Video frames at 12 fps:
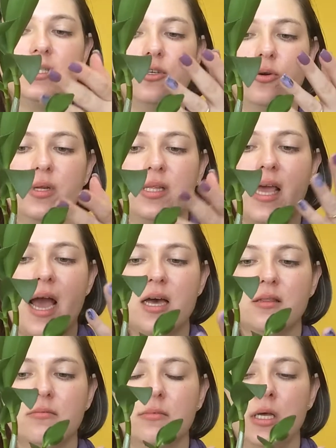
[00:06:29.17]
know, it
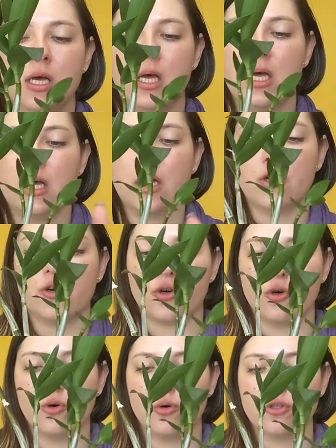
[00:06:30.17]
can
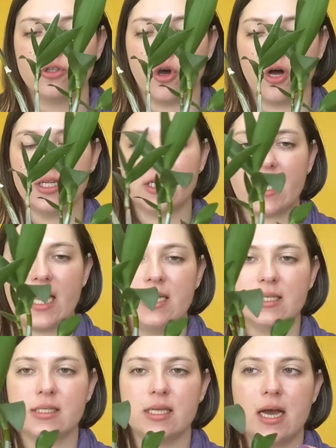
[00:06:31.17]
grow taller
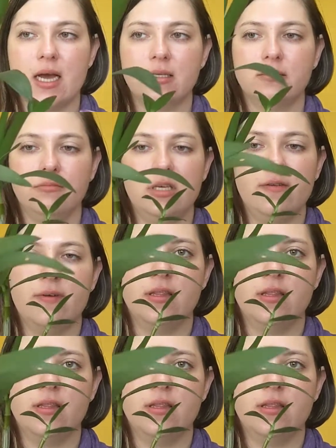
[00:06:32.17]
canes than even